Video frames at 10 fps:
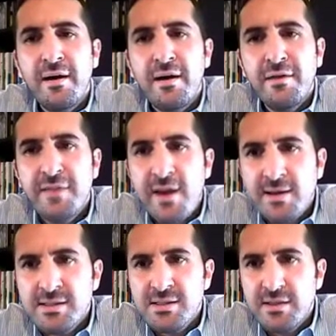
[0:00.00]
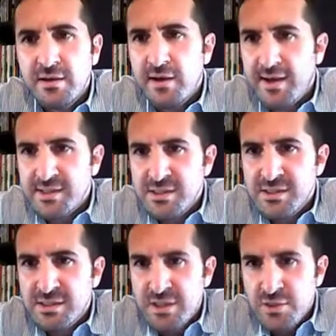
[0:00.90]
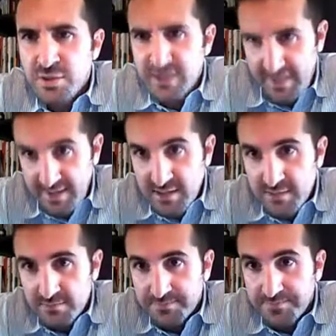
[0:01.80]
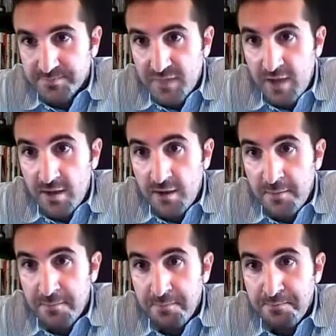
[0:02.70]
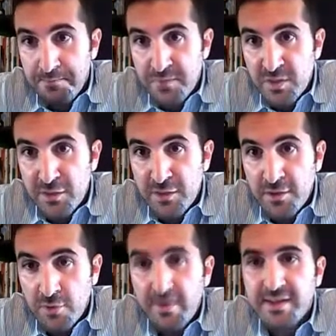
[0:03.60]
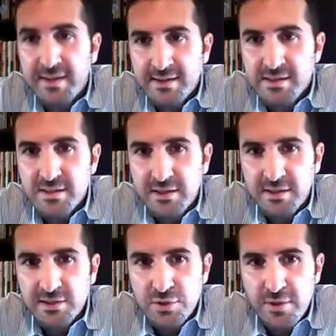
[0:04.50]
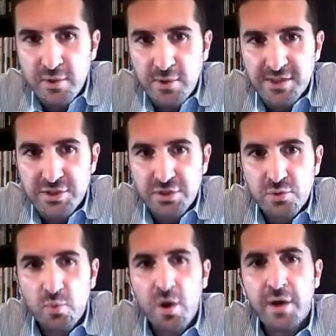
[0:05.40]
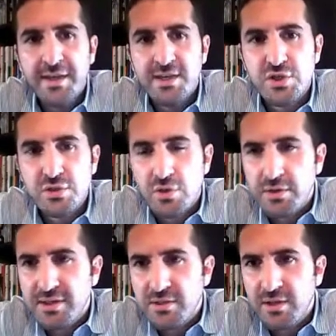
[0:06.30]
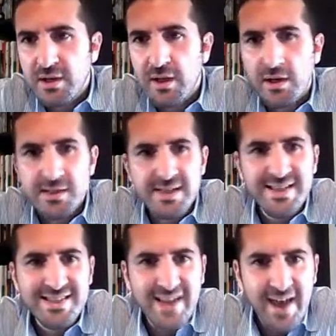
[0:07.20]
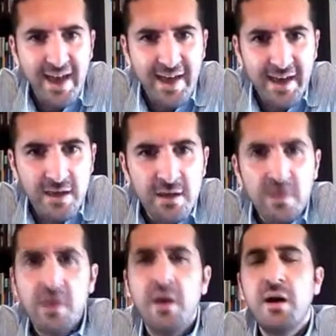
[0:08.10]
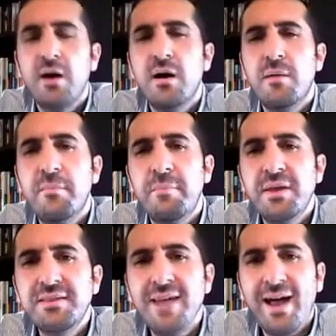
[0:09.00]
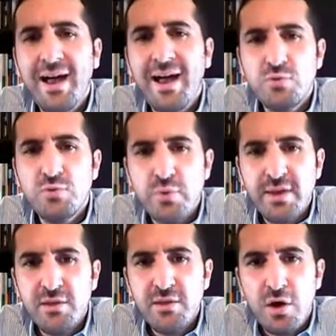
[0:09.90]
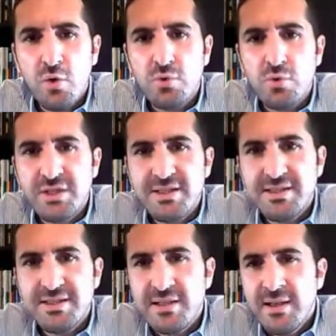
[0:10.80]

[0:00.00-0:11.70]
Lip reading: the answer, as you said, the correct answer to the question, why is she talking to the class, is A. But how do we know? She didn't